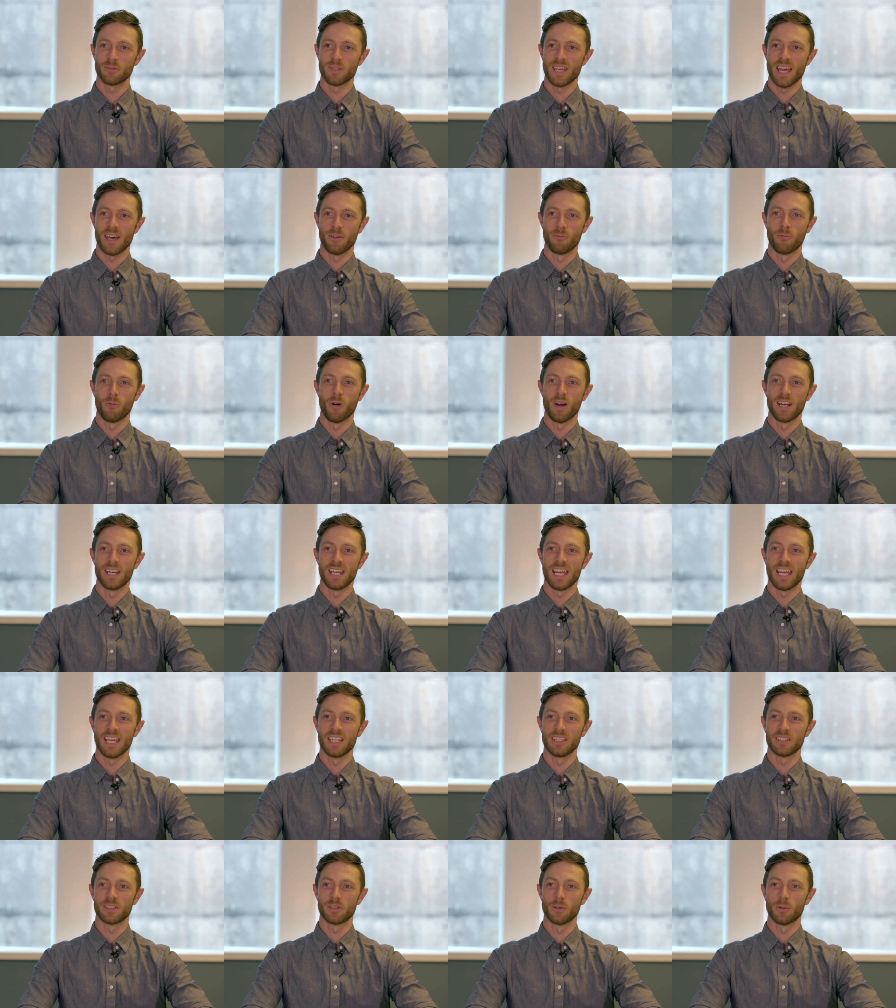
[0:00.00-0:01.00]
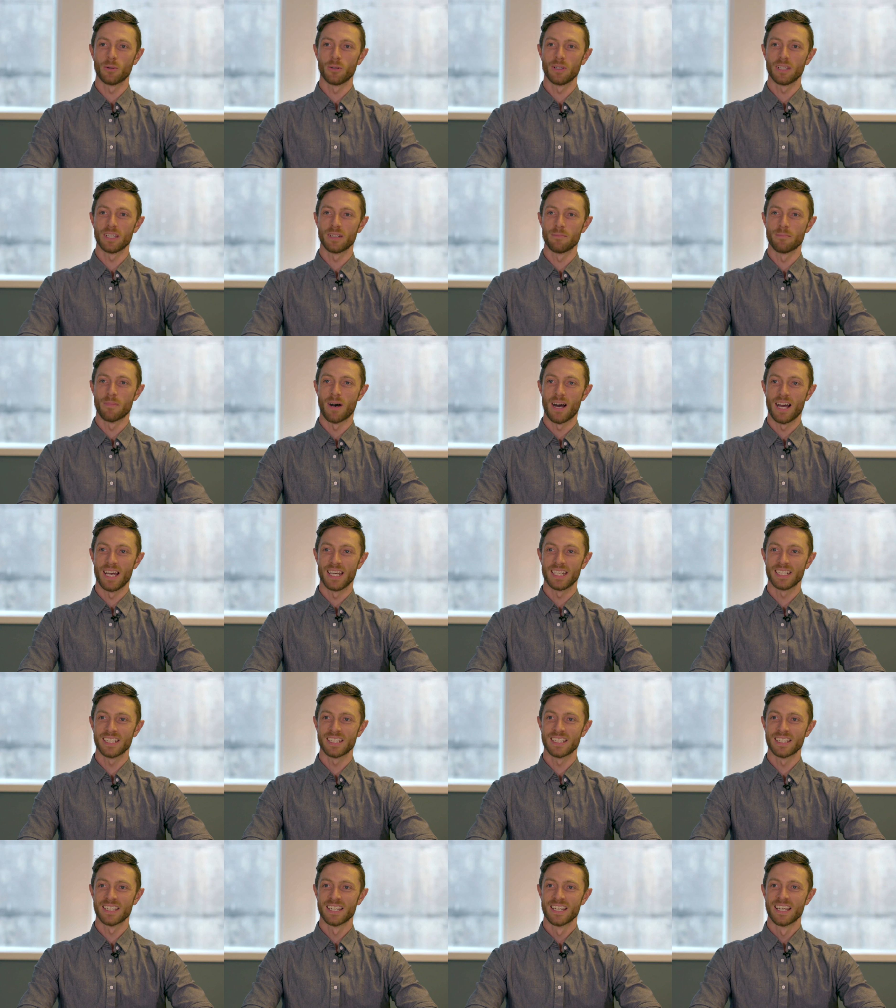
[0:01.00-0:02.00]
we had one end goal in
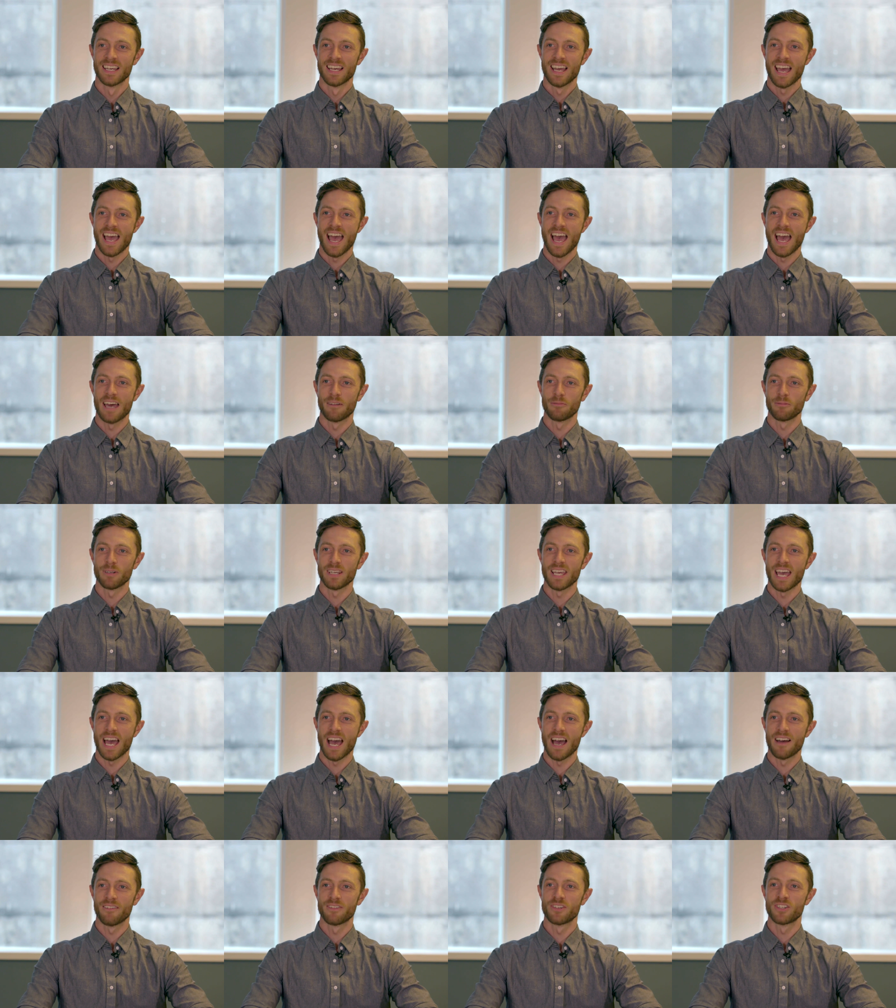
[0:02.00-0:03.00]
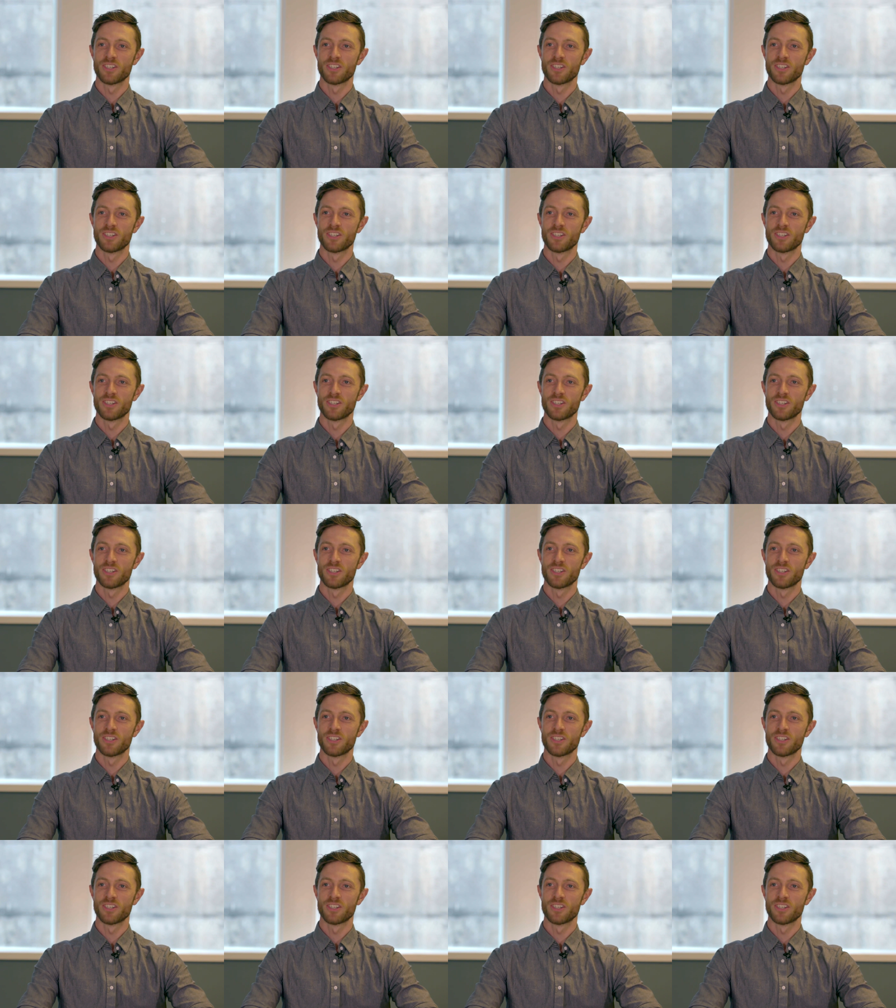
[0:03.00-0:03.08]
mind, and we have